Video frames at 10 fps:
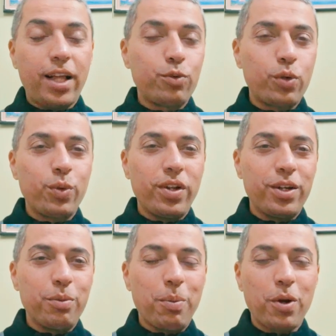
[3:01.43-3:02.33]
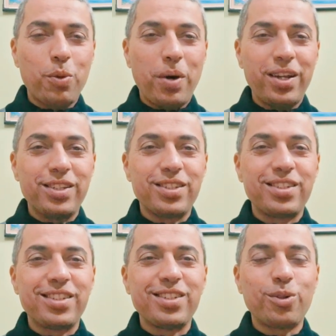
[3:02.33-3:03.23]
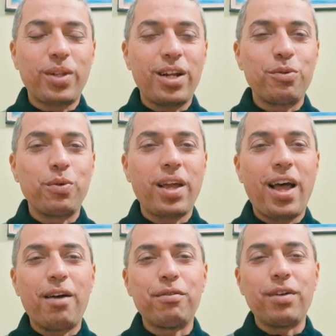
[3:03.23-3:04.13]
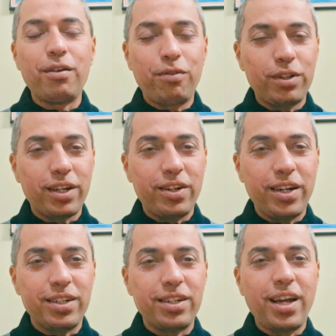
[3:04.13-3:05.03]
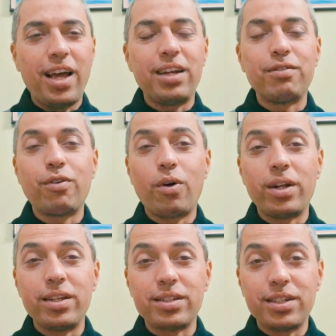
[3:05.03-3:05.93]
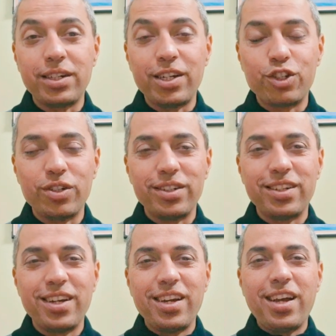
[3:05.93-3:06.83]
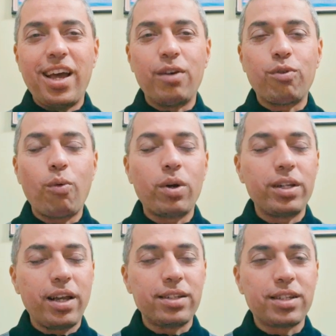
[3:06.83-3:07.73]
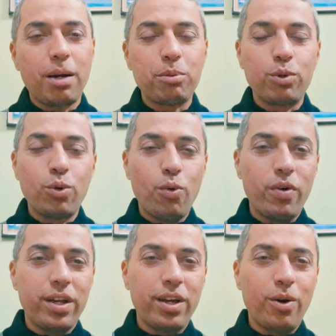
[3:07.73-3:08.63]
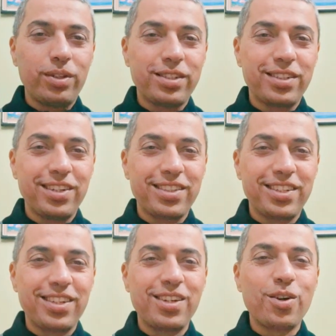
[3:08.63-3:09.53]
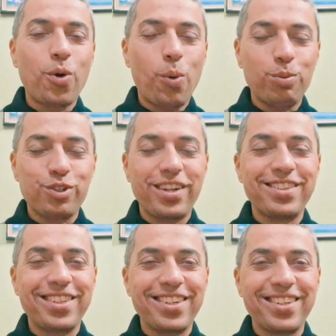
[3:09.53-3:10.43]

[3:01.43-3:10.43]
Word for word: that's what we learn in Brahma Kumaris, so that we have love for the Creator and for His creation and for what He has come to do over here on this earth. Om Shanti.